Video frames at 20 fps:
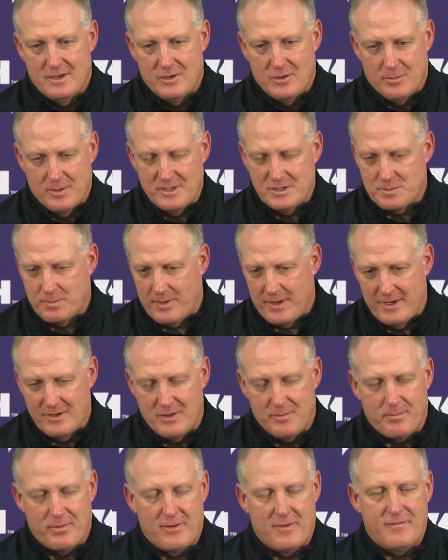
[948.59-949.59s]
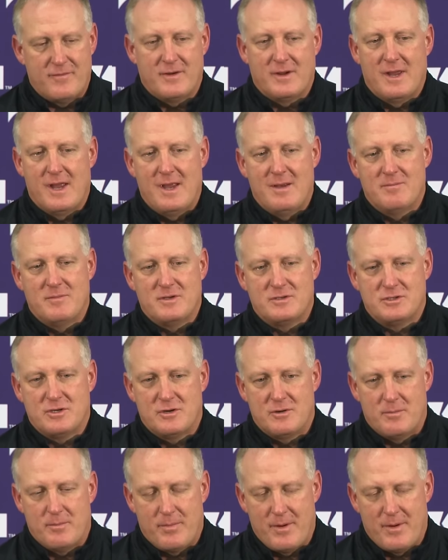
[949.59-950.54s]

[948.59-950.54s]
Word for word: nobody's played the perfect game this year.